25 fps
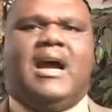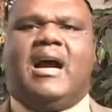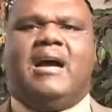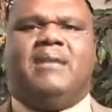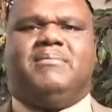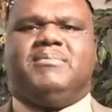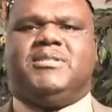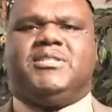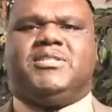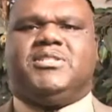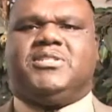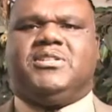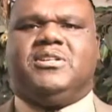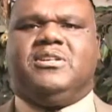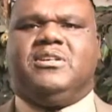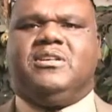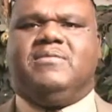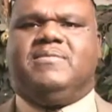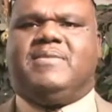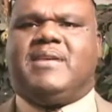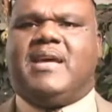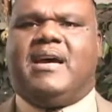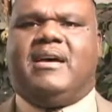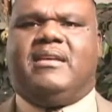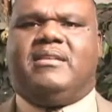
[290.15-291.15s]
I'm
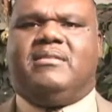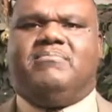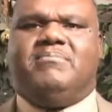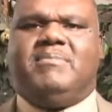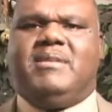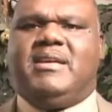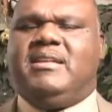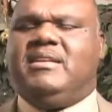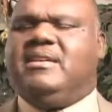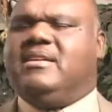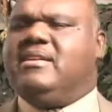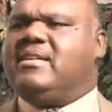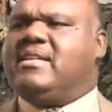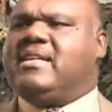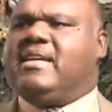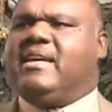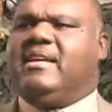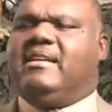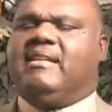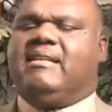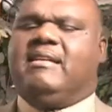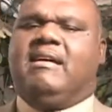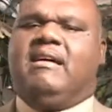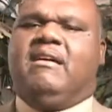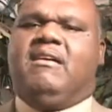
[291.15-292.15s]
disturbed how the media
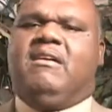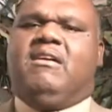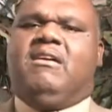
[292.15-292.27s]
can